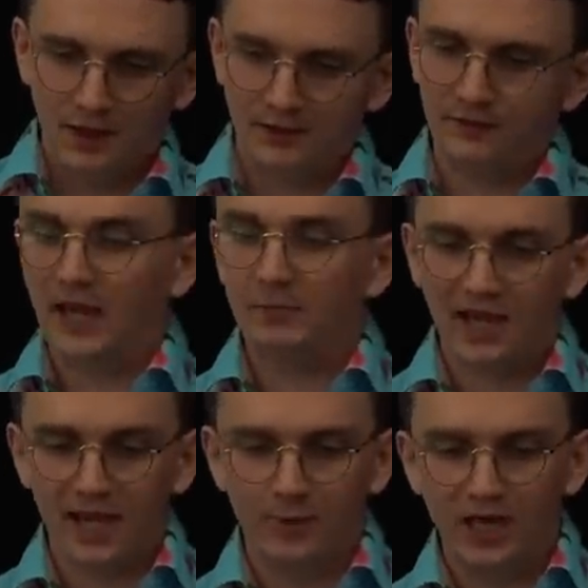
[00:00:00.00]
if they
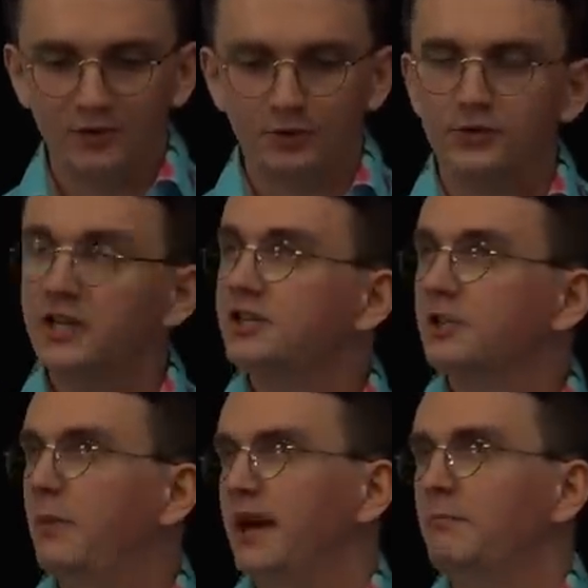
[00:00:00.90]
became casualties,
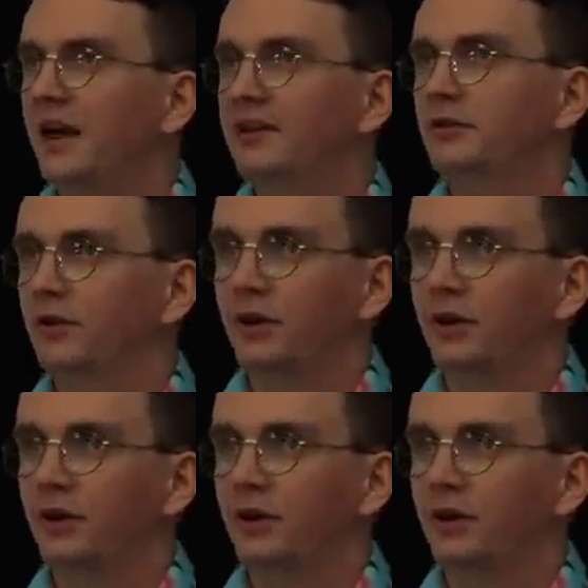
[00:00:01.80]
the men might not